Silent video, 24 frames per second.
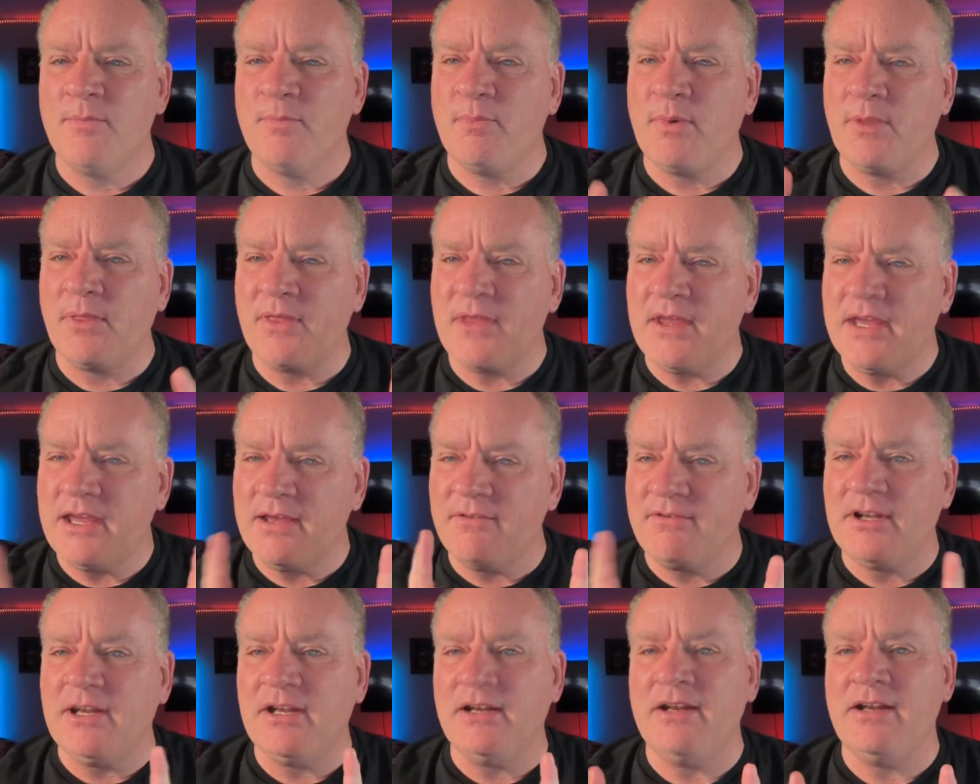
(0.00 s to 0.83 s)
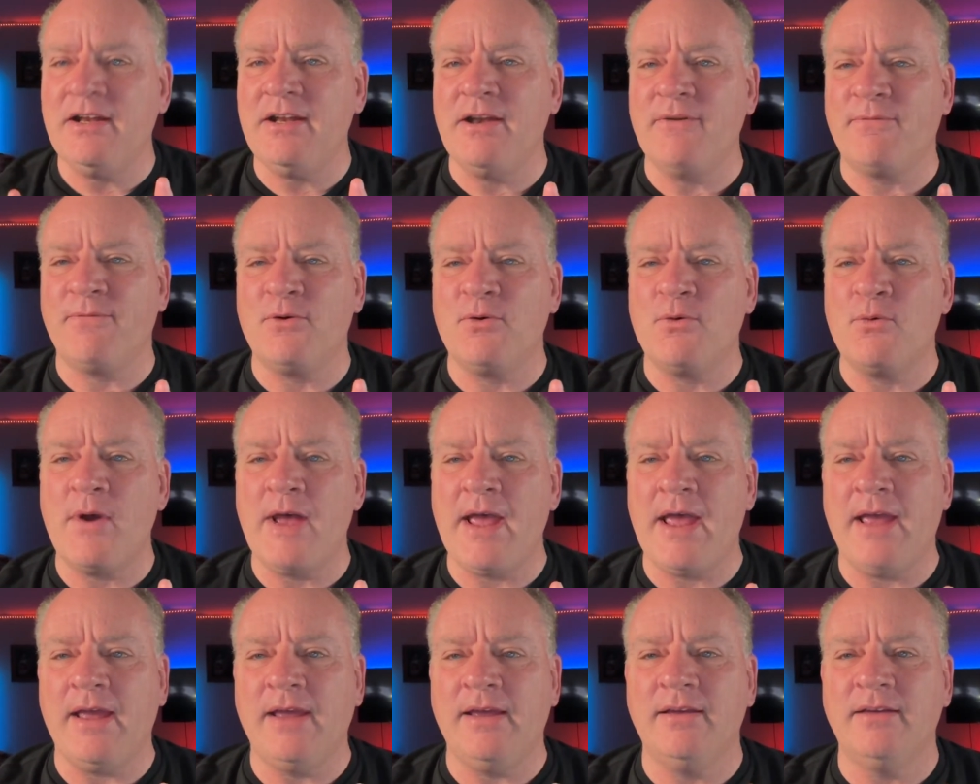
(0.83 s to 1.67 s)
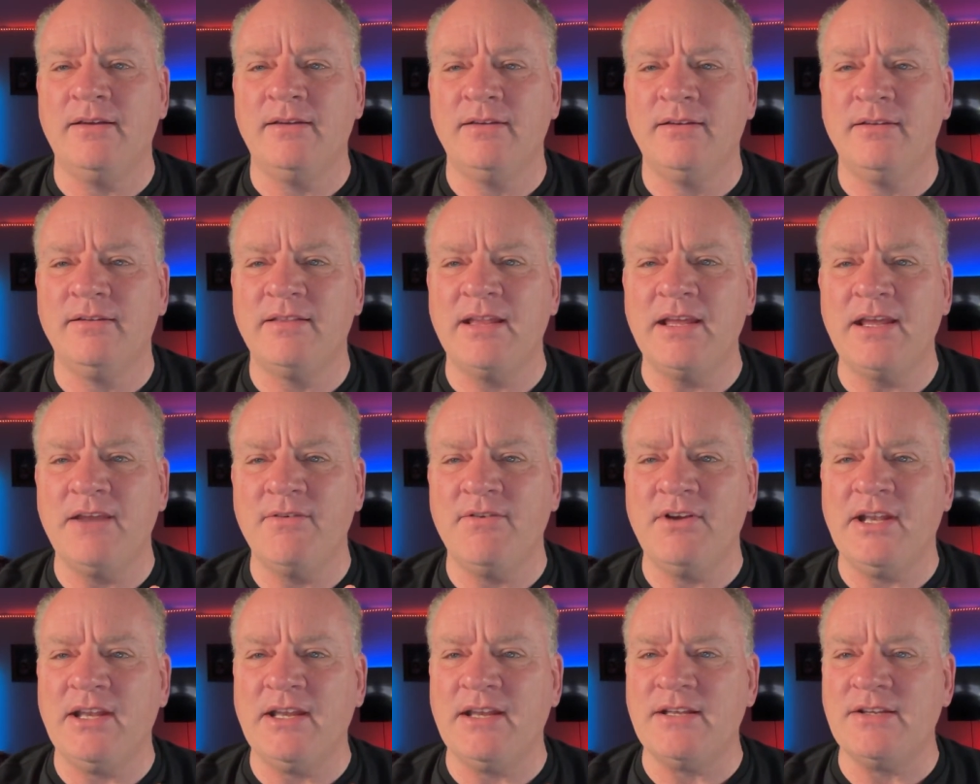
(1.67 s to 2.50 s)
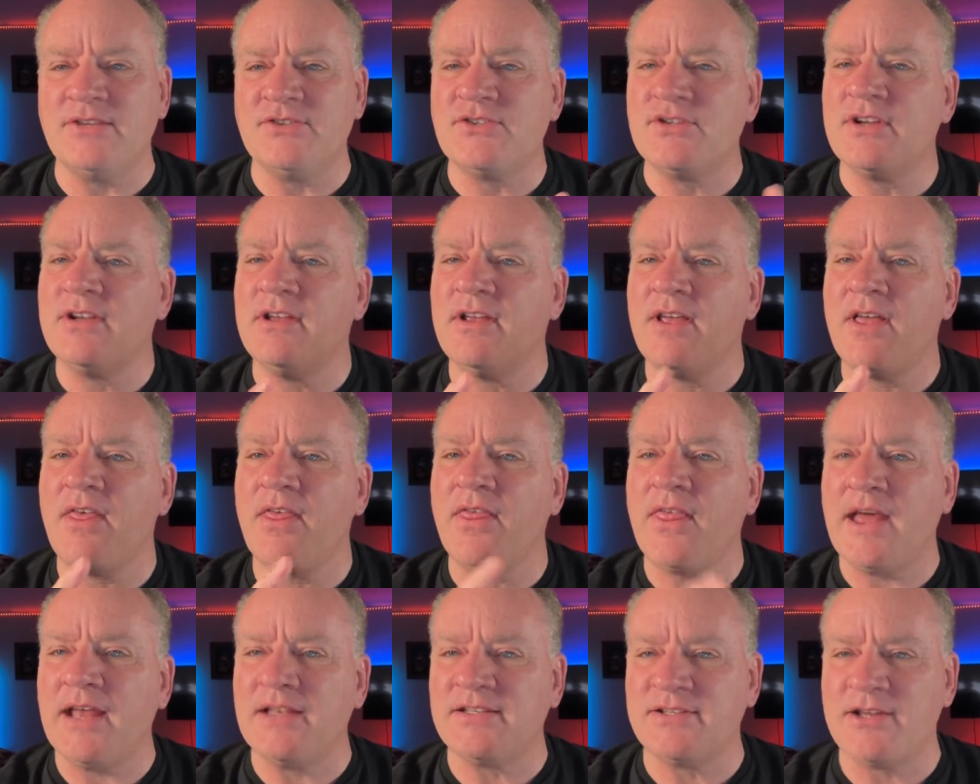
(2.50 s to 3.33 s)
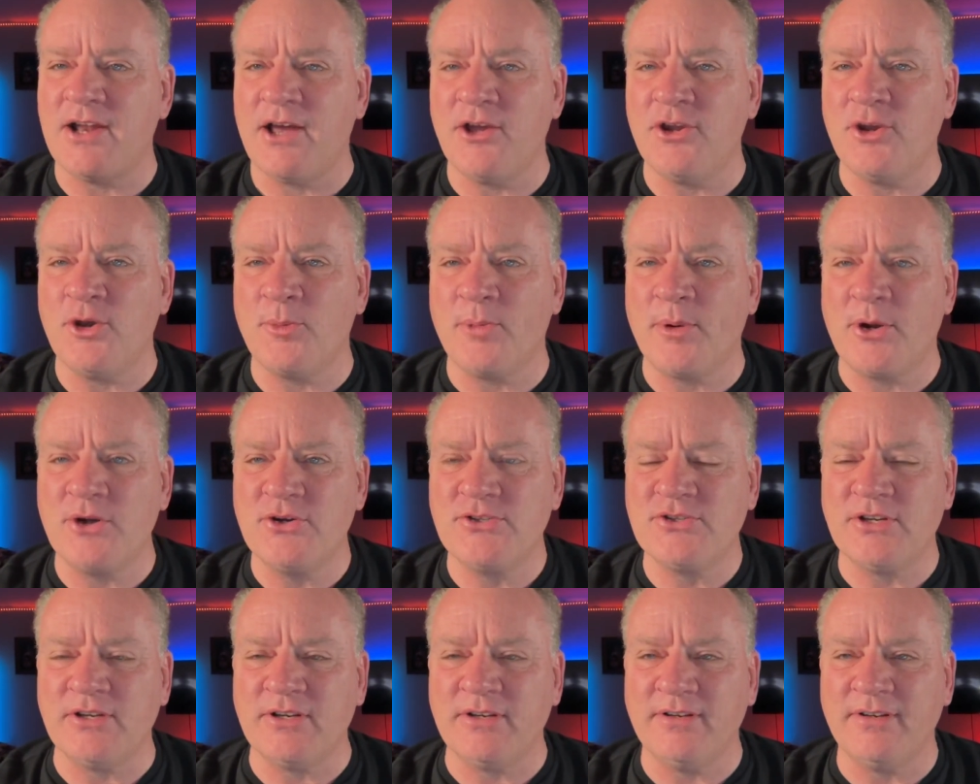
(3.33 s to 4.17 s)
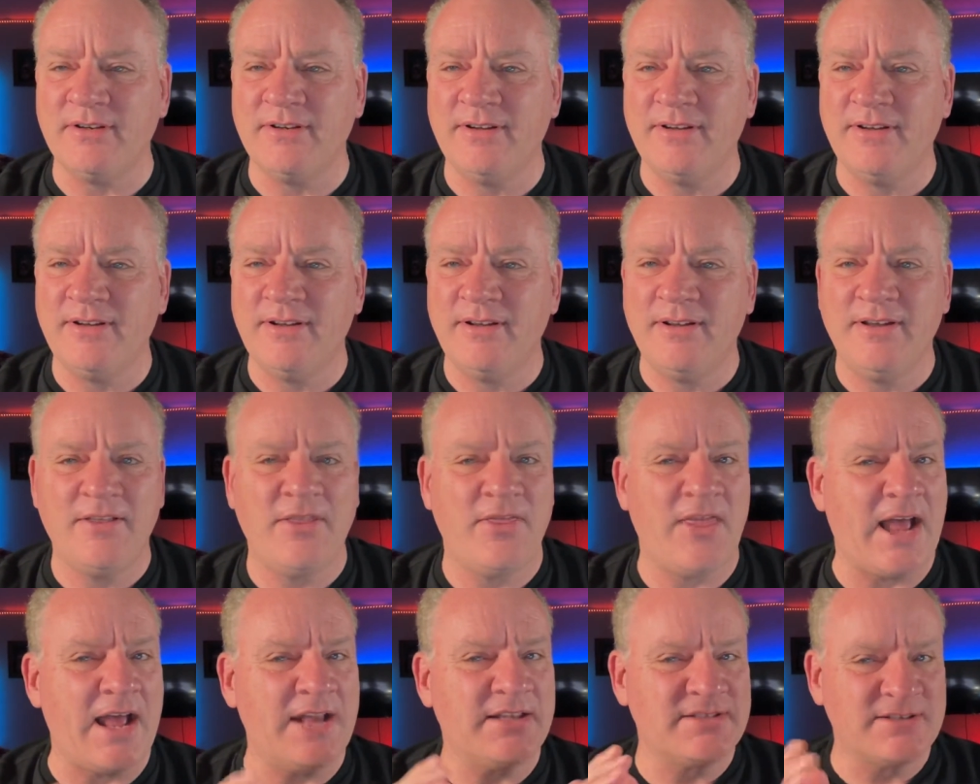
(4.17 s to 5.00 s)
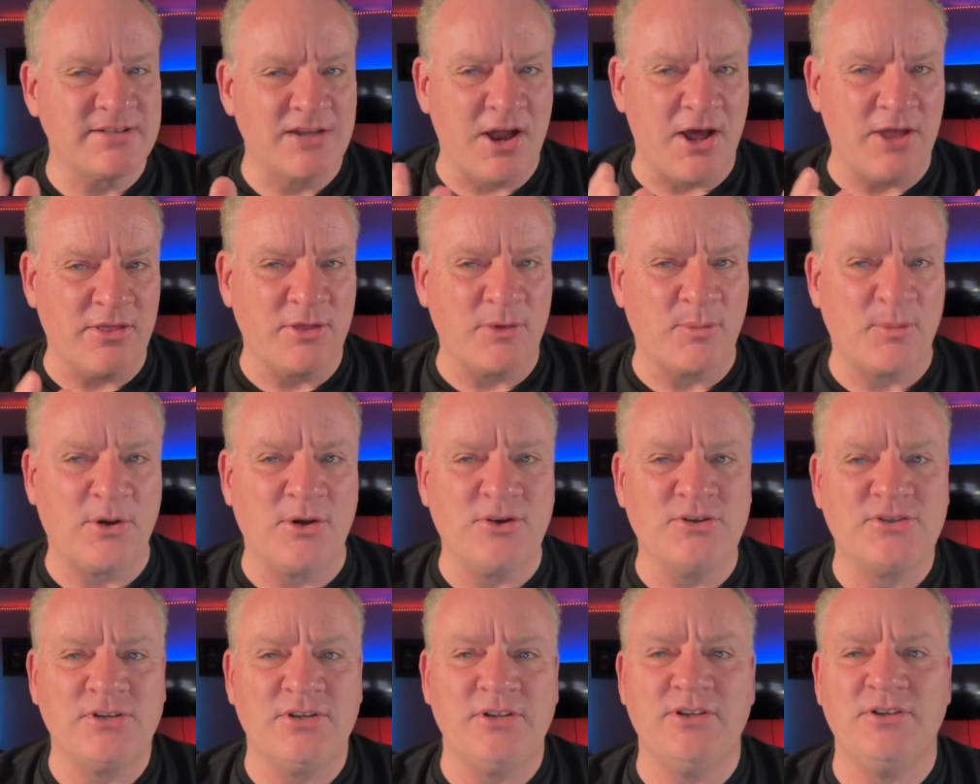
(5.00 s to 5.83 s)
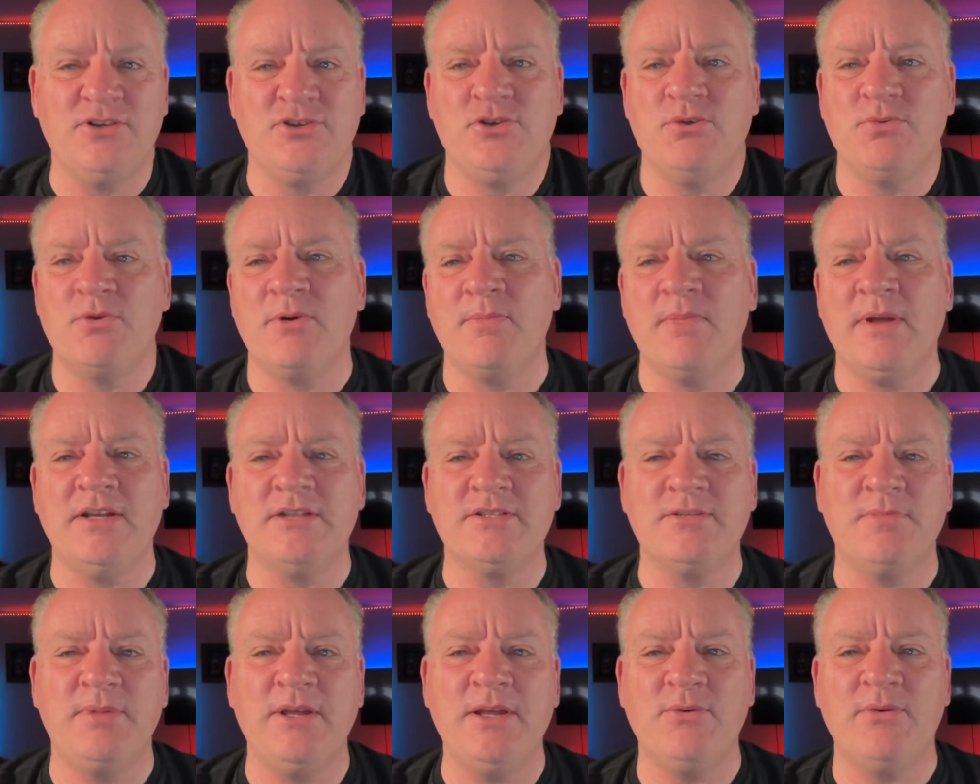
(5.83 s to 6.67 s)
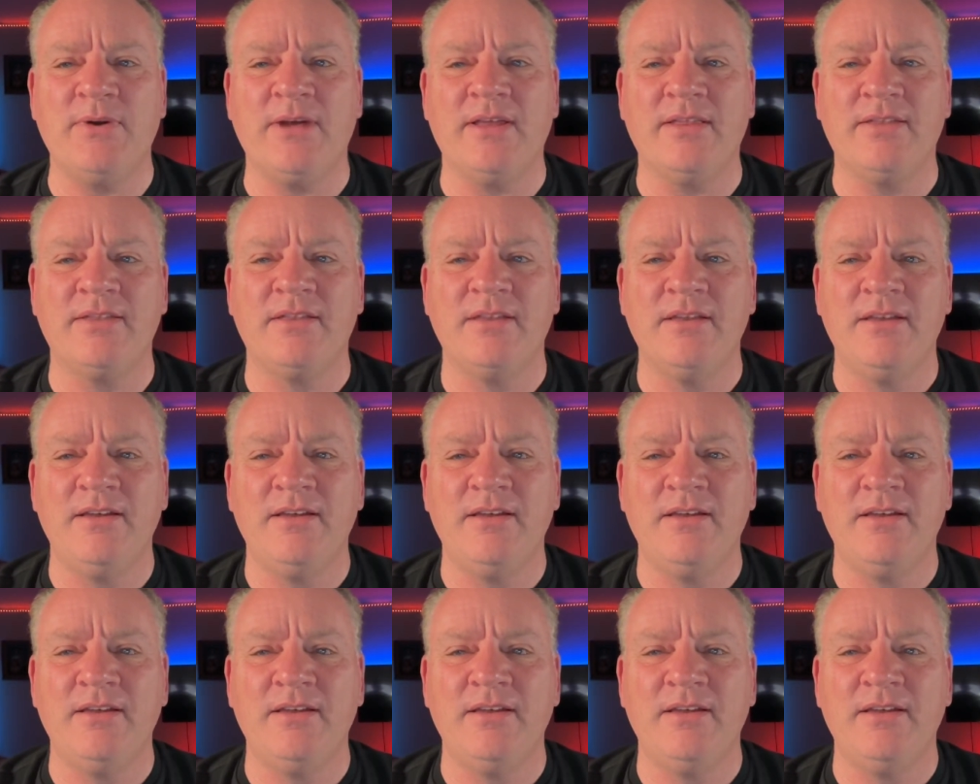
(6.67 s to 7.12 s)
But think of it in a different way. Think of it as, that's not your person. That's not the person that you were meant to be with.